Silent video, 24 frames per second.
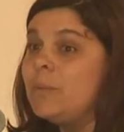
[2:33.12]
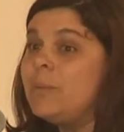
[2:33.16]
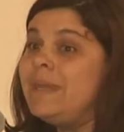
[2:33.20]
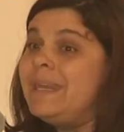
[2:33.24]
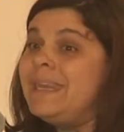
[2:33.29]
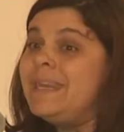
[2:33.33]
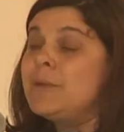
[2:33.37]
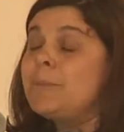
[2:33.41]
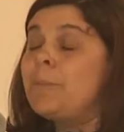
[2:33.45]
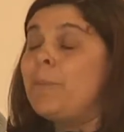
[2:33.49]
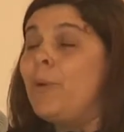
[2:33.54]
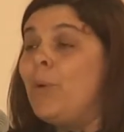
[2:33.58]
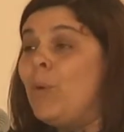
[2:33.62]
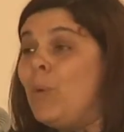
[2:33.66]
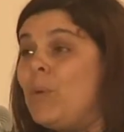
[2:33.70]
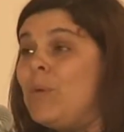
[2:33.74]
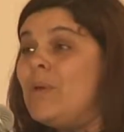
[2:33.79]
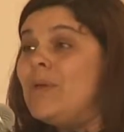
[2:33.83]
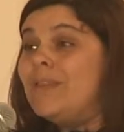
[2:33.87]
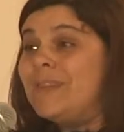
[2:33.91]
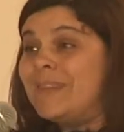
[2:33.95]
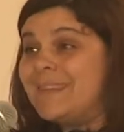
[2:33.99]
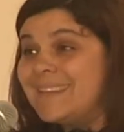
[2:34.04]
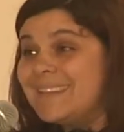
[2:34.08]
We need a
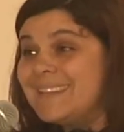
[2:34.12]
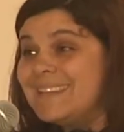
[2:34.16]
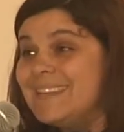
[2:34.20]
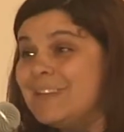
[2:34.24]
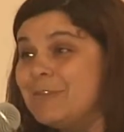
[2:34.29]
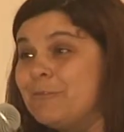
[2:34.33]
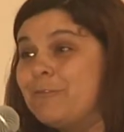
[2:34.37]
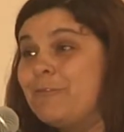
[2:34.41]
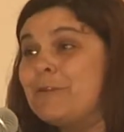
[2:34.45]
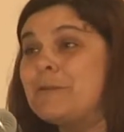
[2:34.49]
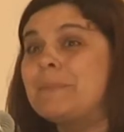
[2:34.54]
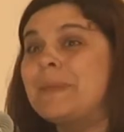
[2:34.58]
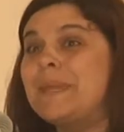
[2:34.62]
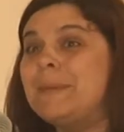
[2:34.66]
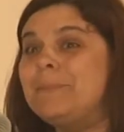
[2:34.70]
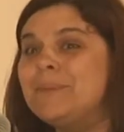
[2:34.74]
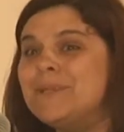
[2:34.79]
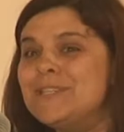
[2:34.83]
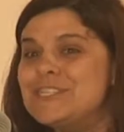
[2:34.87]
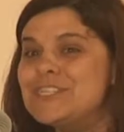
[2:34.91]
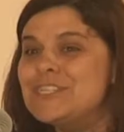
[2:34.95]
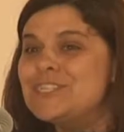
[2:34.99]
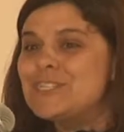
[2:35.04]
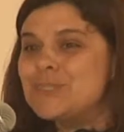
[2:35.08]
pool for
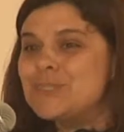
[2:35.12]
people to